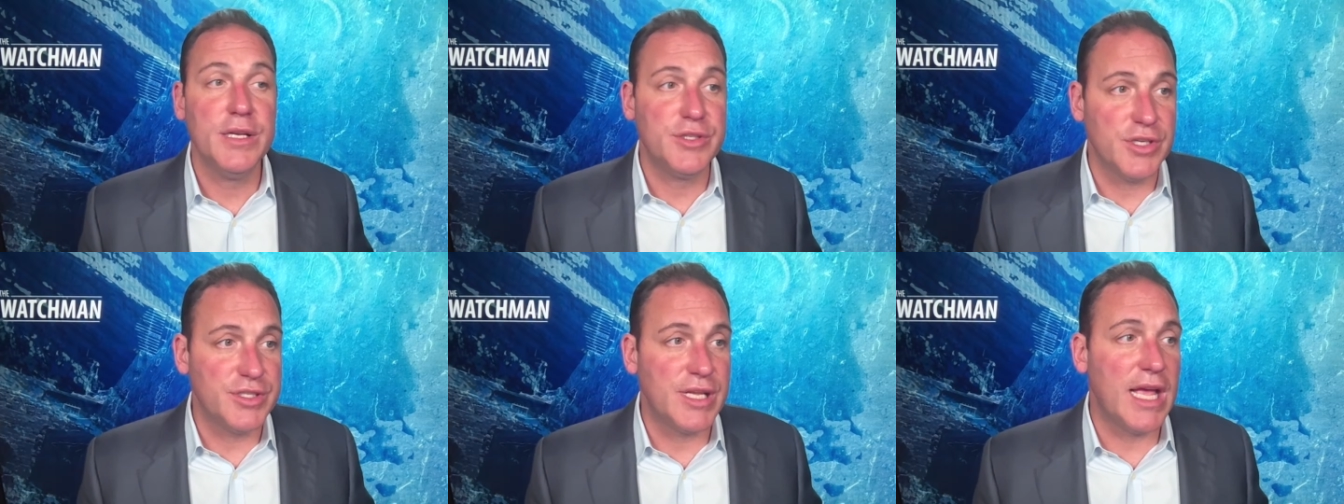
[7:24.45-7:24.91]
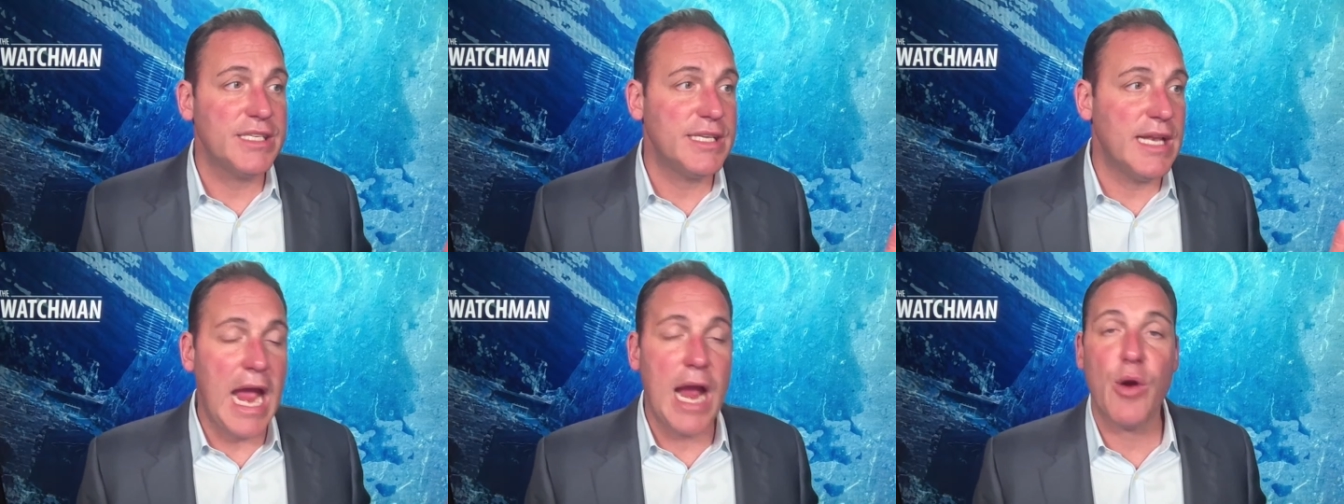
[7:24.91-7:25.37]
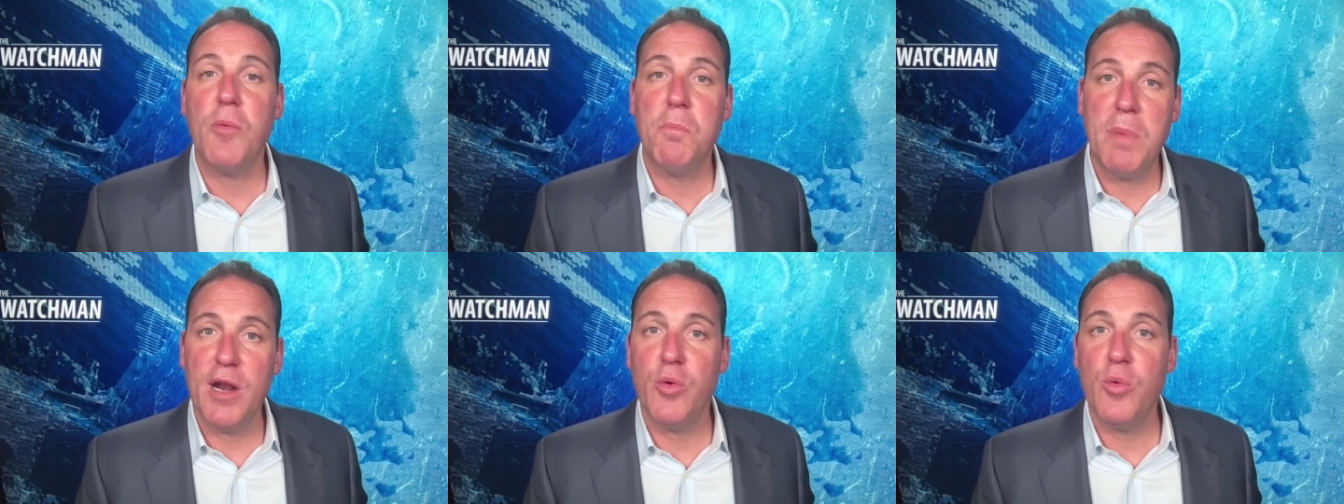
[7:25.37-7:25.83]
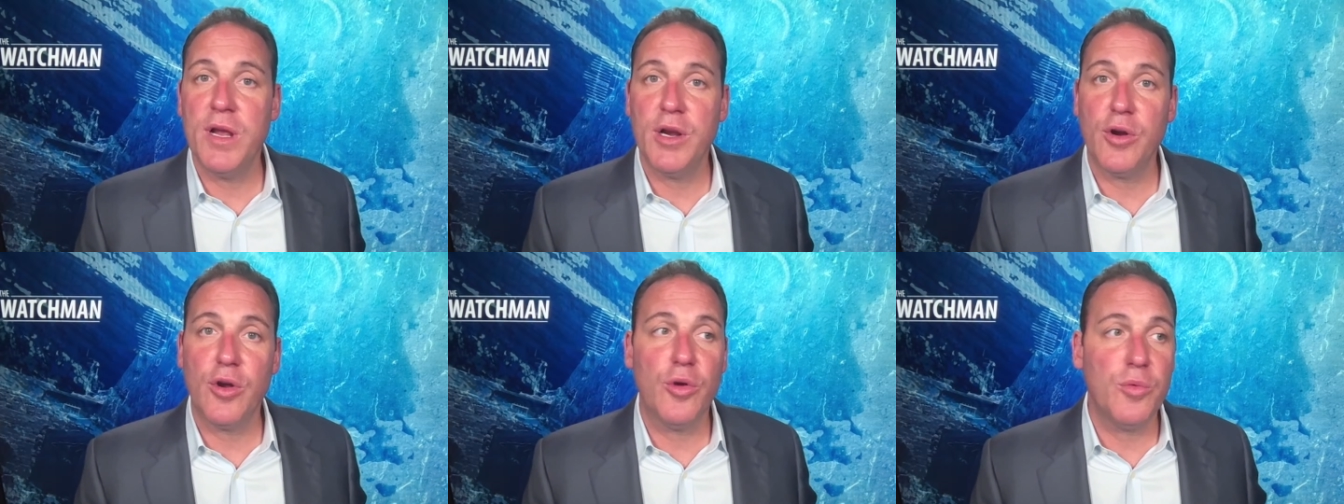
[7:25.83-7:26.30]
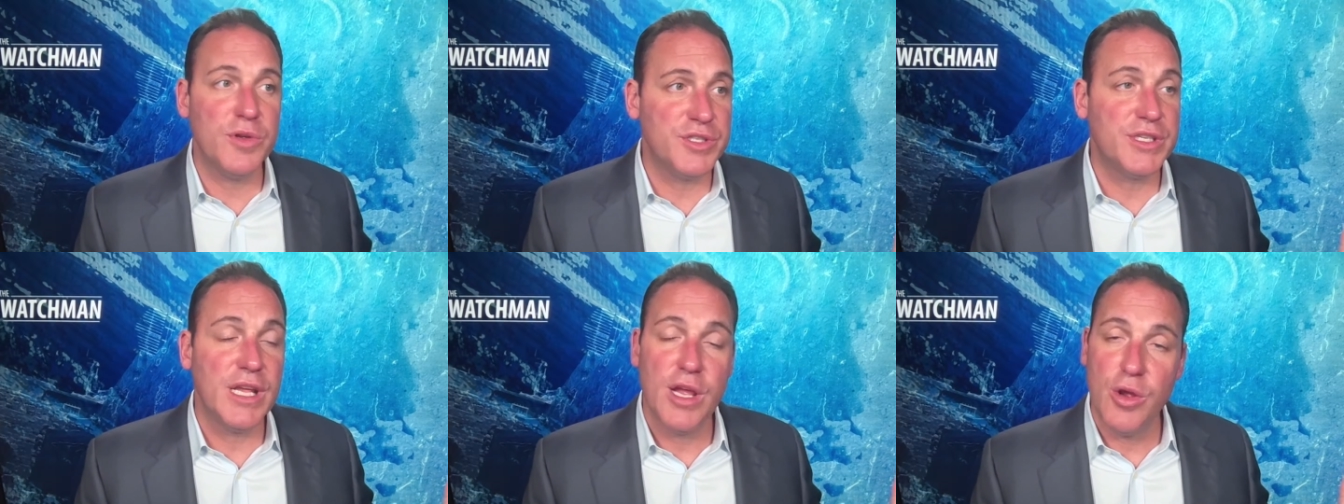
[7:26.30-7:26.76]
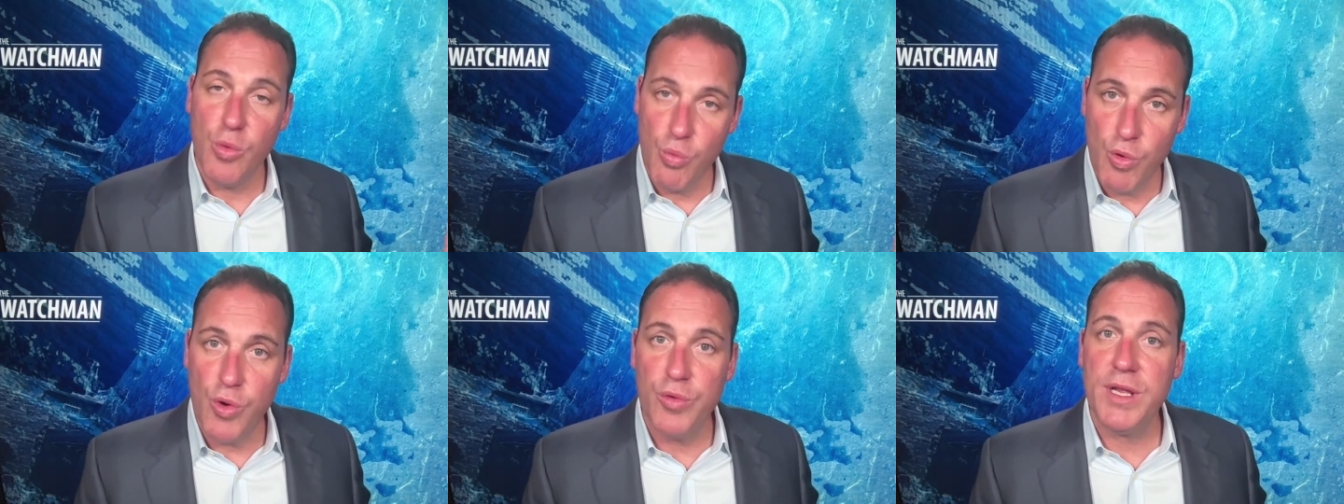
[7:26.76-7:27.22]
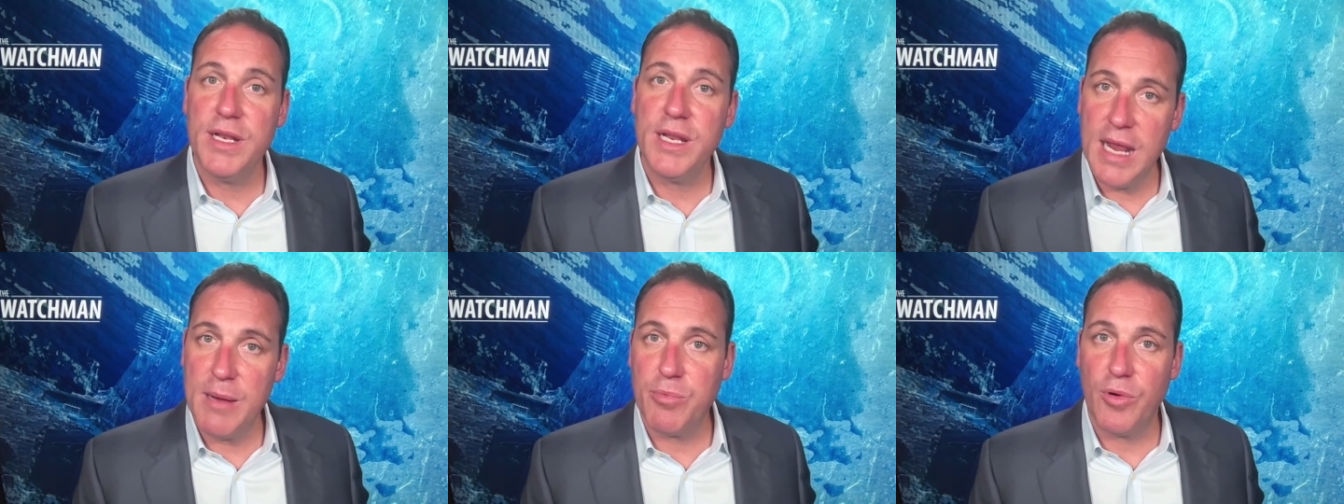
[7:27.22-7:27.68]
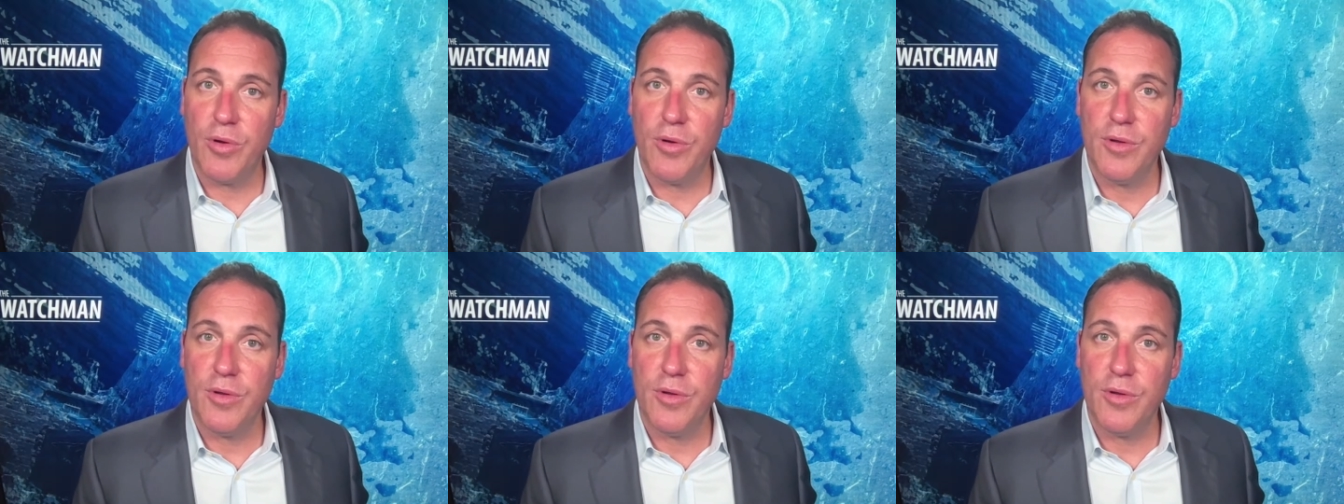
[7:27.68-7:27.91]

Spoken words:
just as an Arab Bedouin girl was wounded in April.